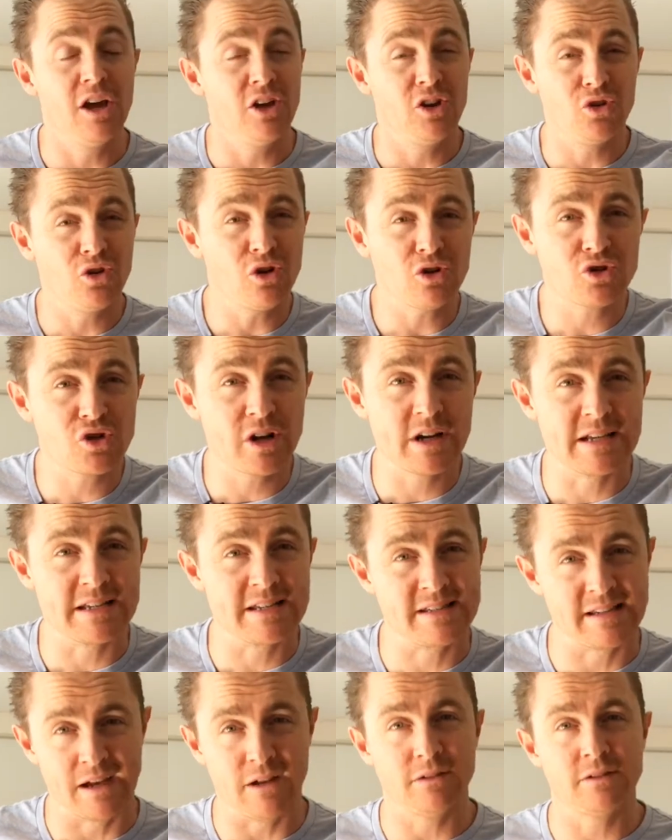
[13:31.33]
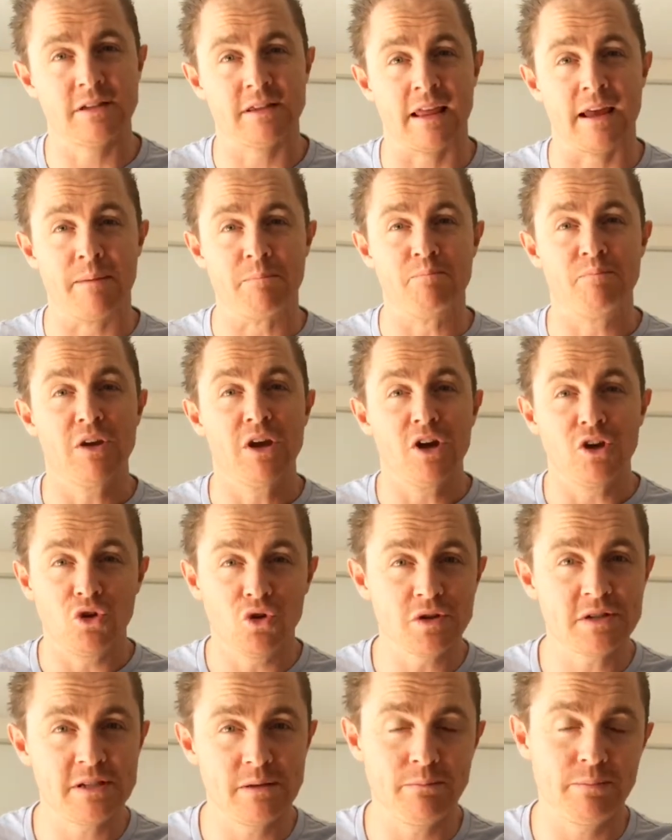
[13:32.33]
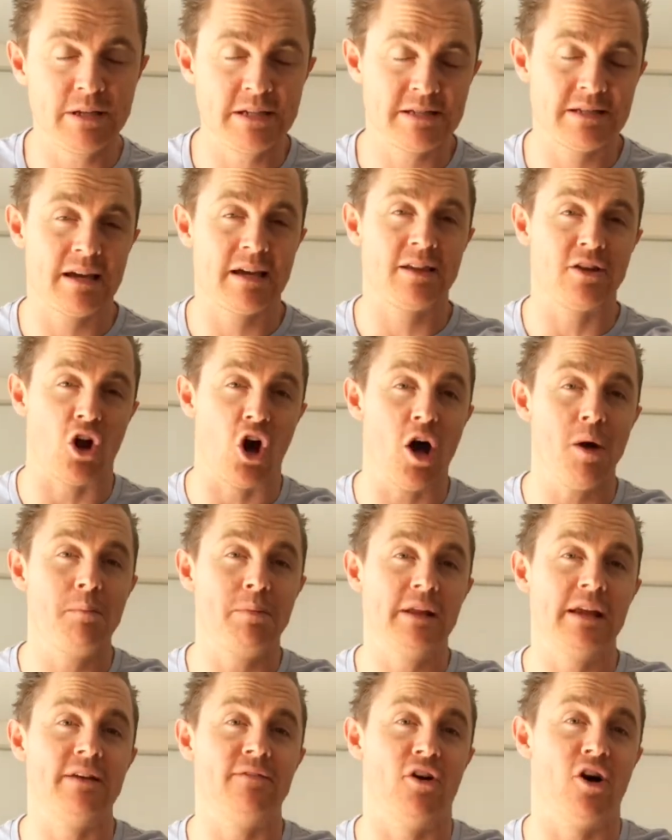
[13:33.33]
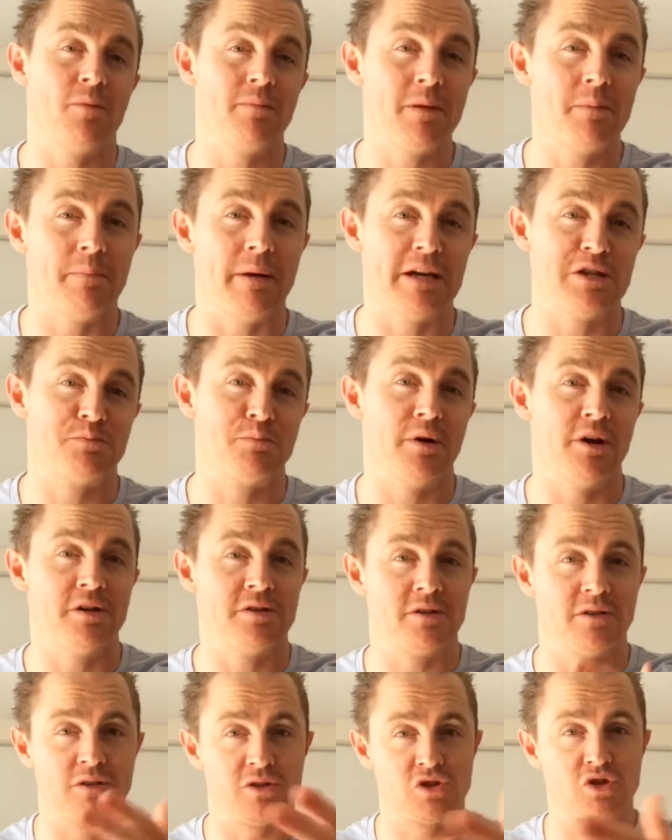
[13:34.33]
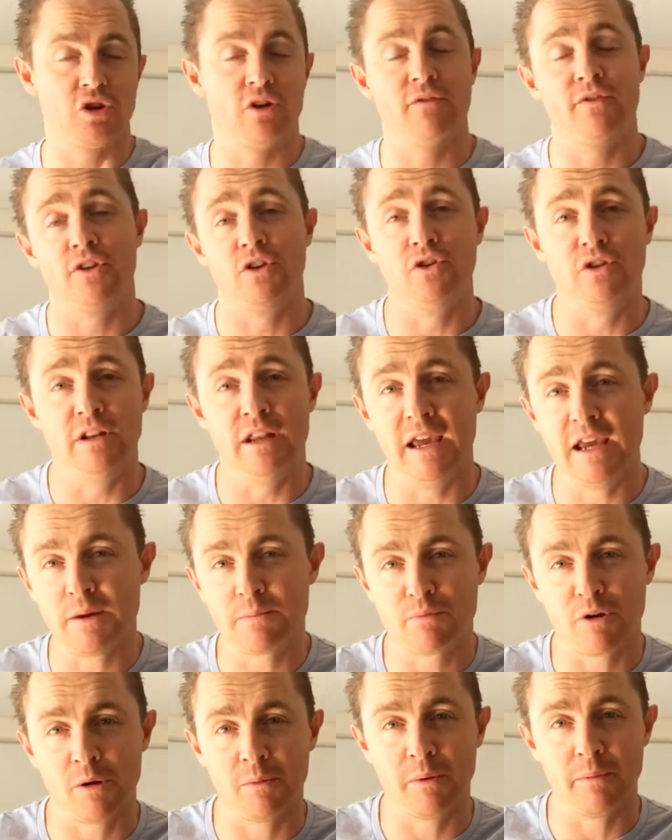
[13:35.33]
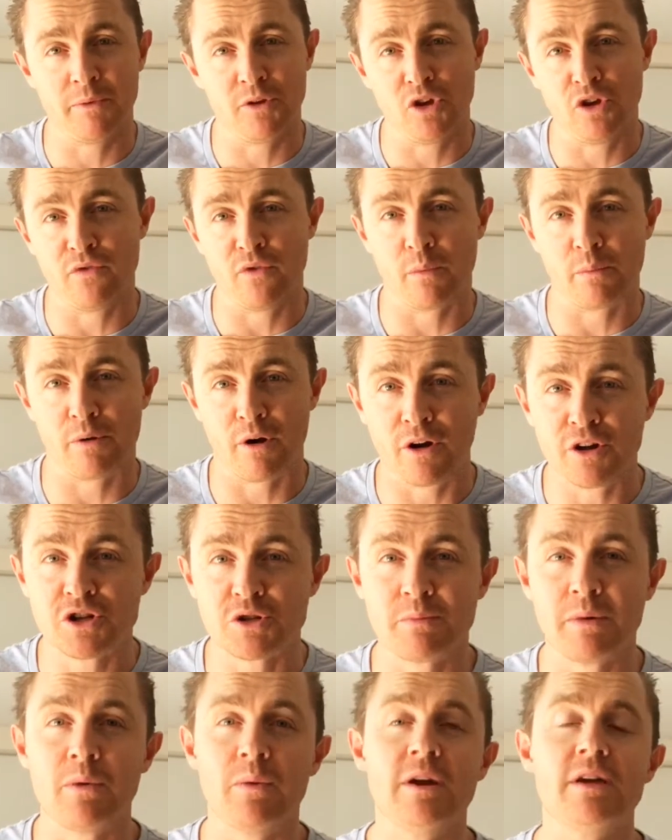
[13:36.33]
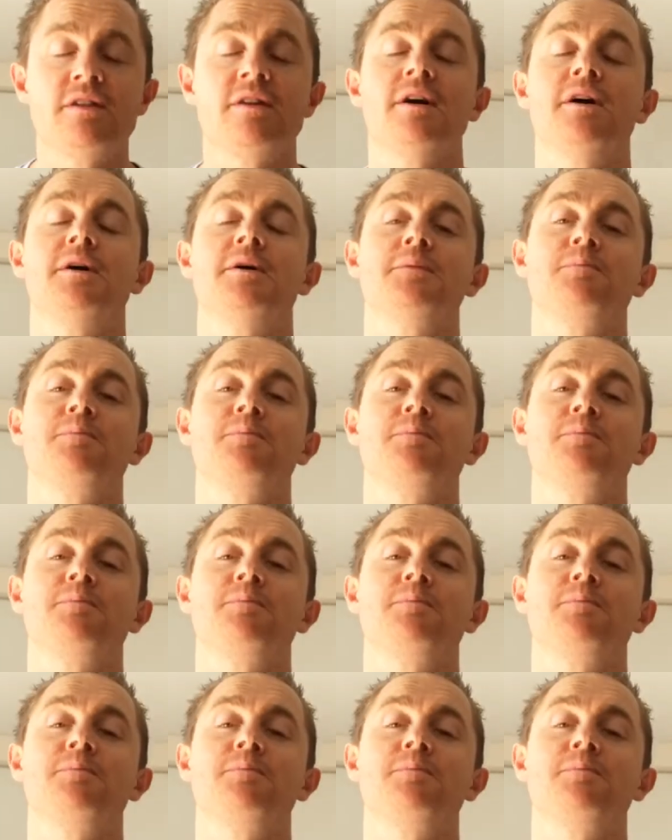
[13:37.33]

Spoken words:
You're not trying to sell to them. You're simply saying that I believe I'm the best person to solve the unique problem that you've approached me with.